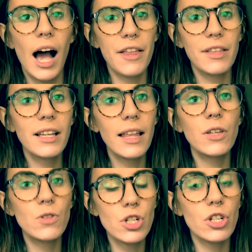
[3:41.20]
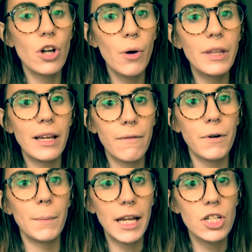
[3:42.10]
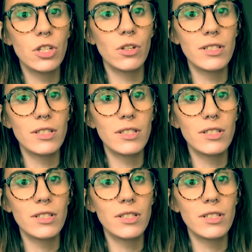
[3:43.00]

I think that you should know the information